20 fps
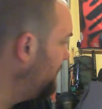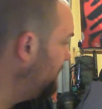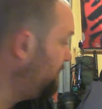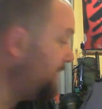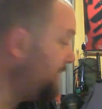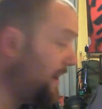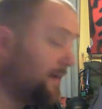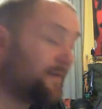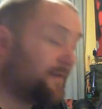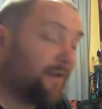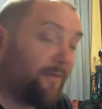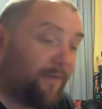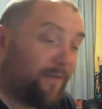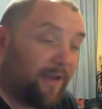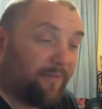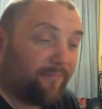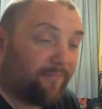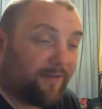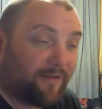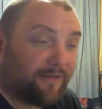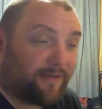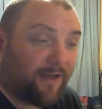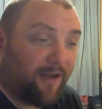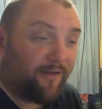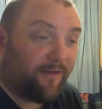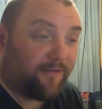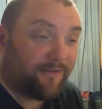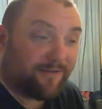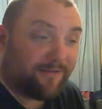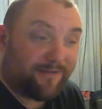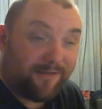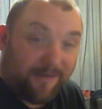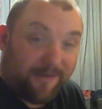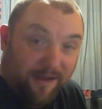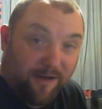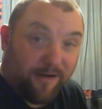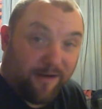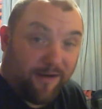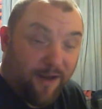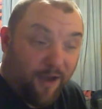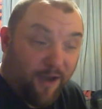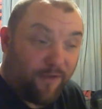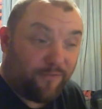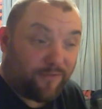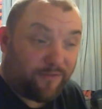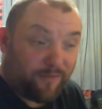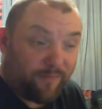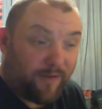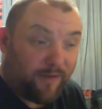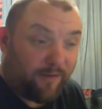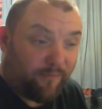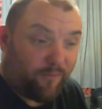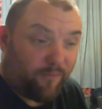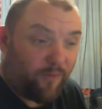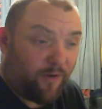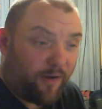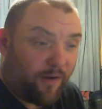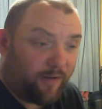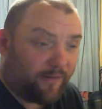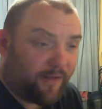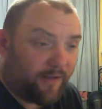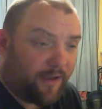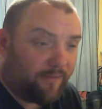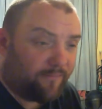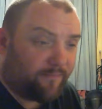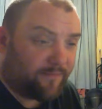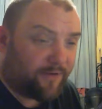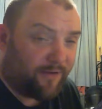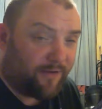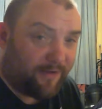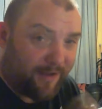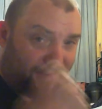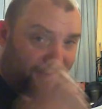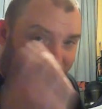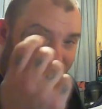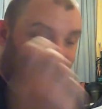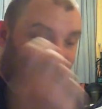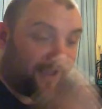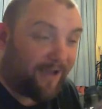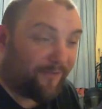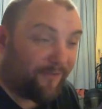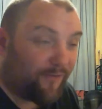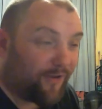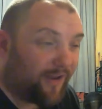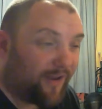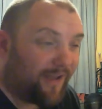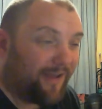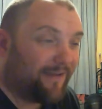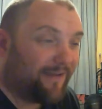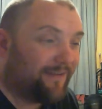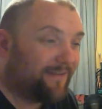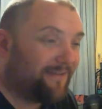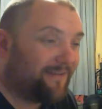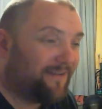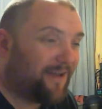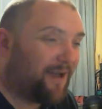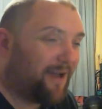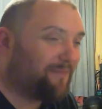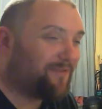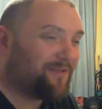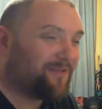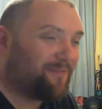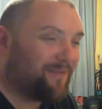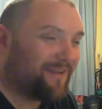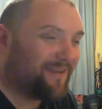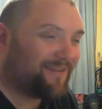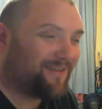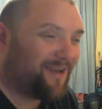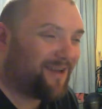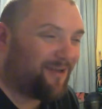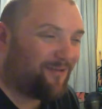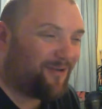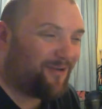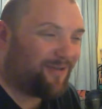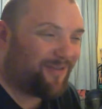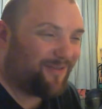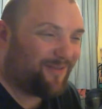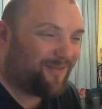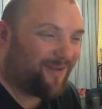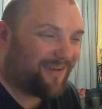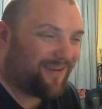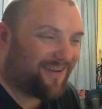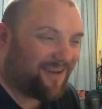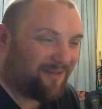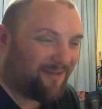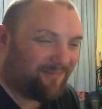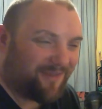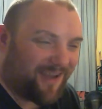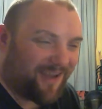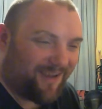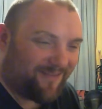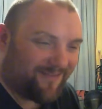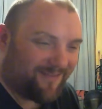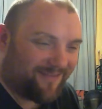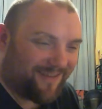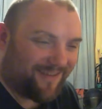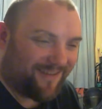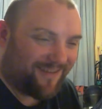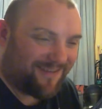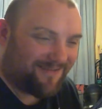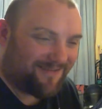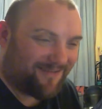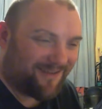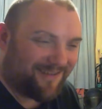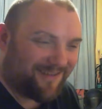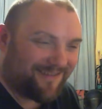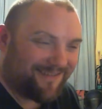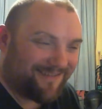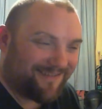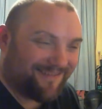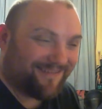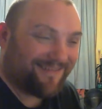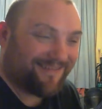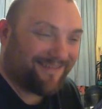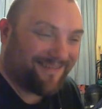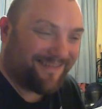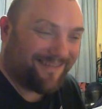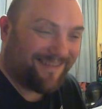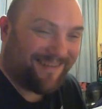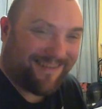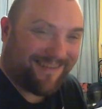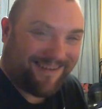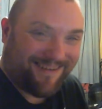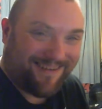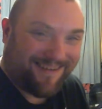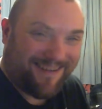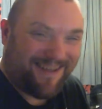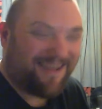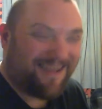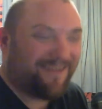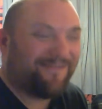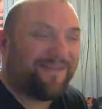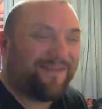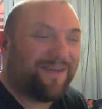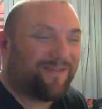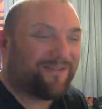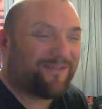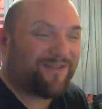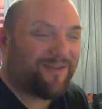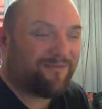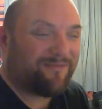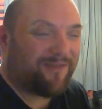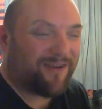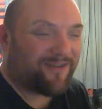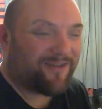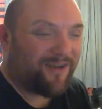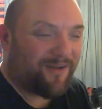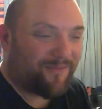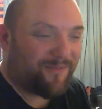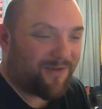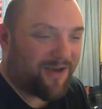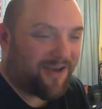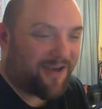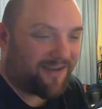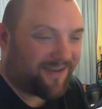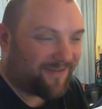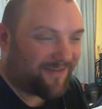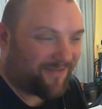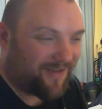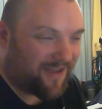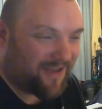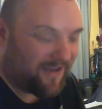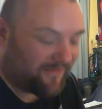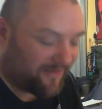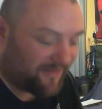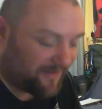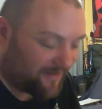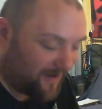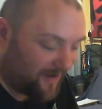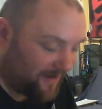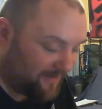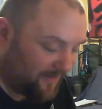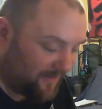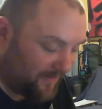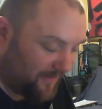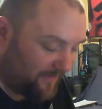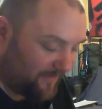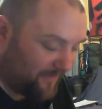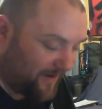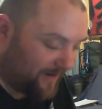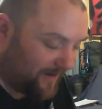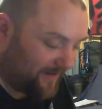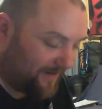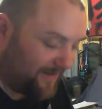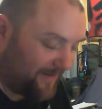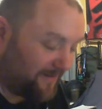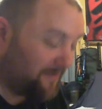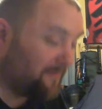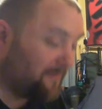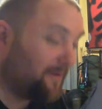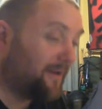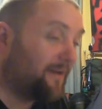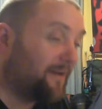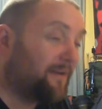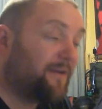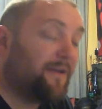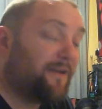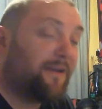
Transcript: make some of them to sell, because loads of people wanted them. So yeah, look out for that. I'm just a bit slow on the fucking uptake for things, but feels too much like work if I have to start doing it regularly, don't I mean?